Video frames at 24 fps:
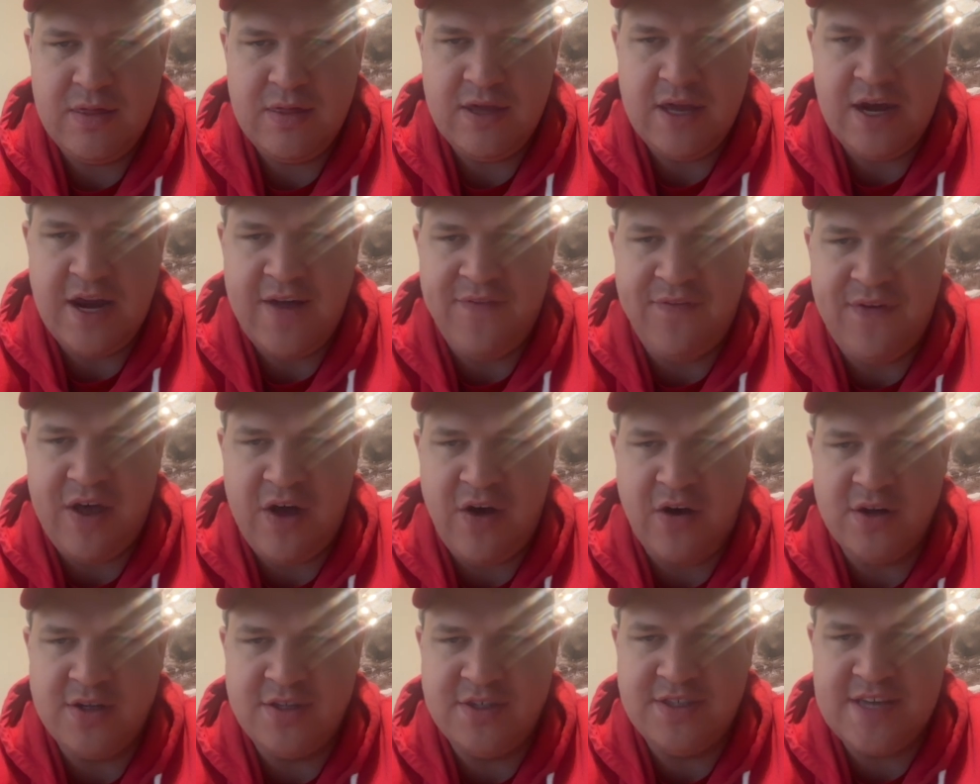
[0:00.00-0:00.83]

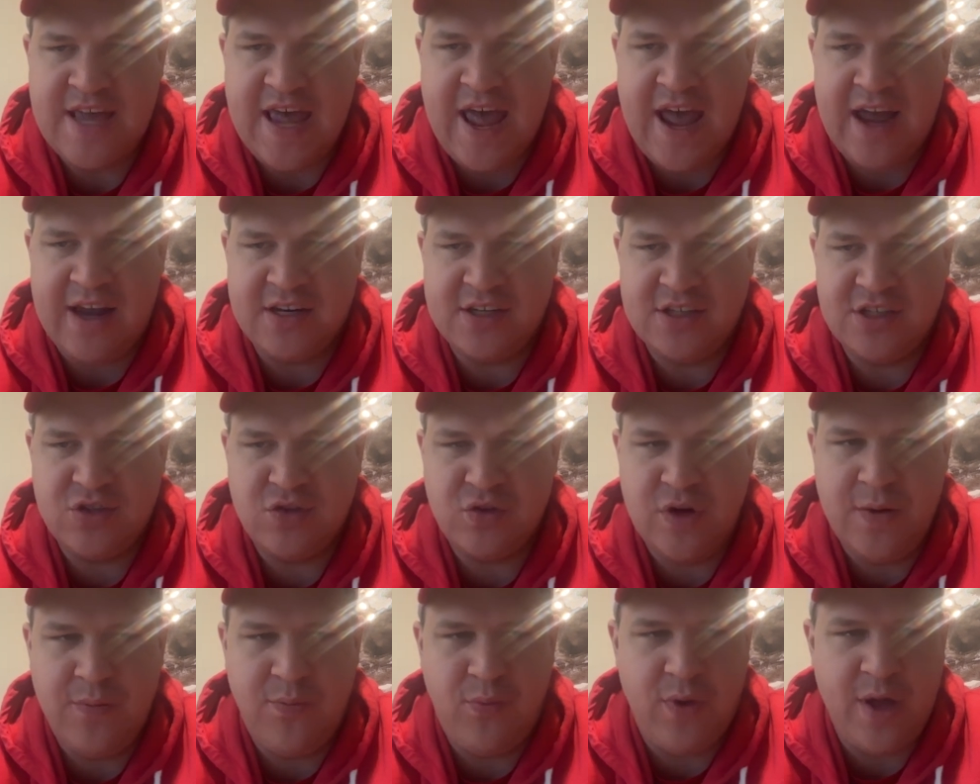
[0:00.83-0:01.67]
NFL in sacks.
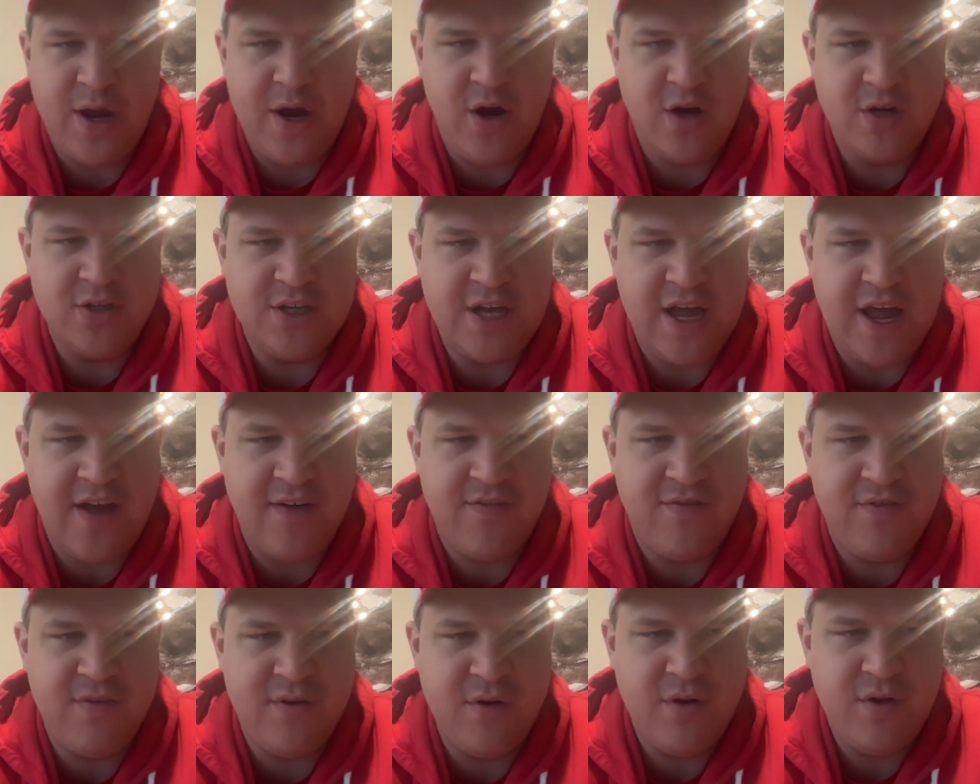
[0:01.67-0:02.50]
3 players
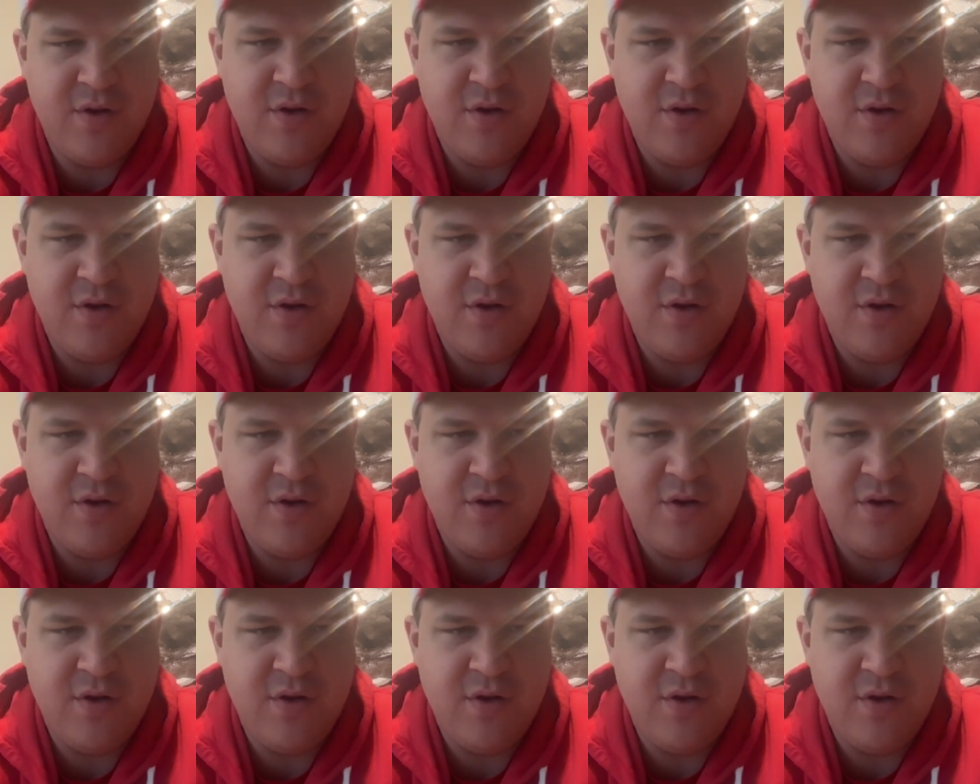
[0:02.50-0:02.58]
have